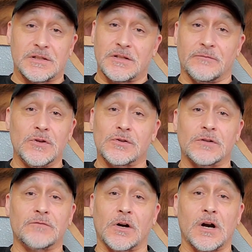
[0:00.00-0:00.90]
the
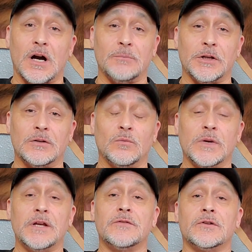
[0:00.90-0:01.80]
future of our hobby.
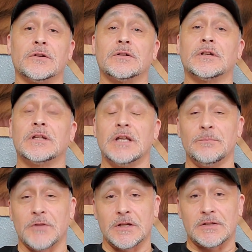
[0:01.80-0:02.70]
We either
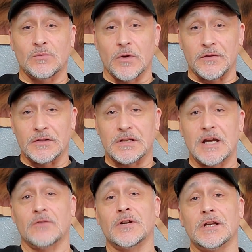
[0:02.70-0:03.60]
keep this with
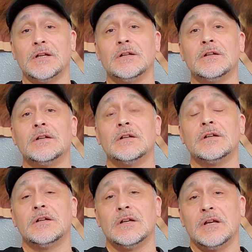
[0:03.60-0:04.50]
integrity
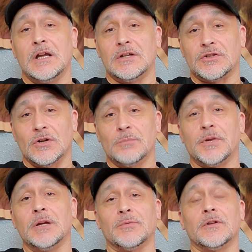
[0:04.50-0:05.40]
and show
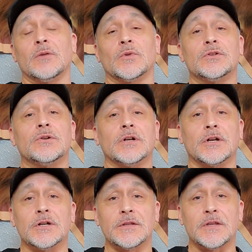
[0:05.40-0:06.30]
people that we're doing a
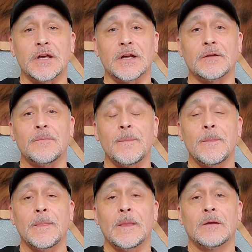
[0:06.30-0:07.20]
good thing,
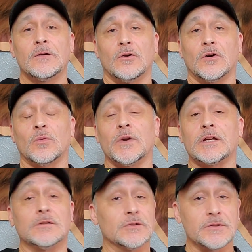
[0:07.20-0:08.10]
or we
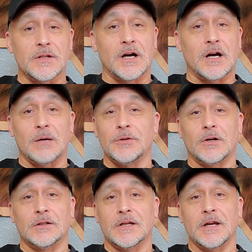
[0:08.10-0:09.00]
can lose the hobby
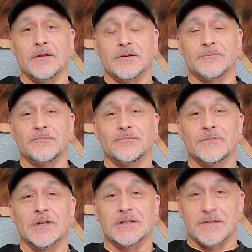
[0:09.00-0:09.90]
altogether.
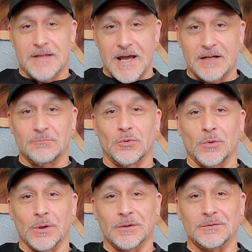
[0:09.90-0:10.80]
It's that
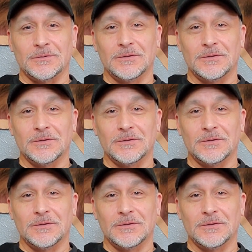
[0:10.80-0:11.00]
important.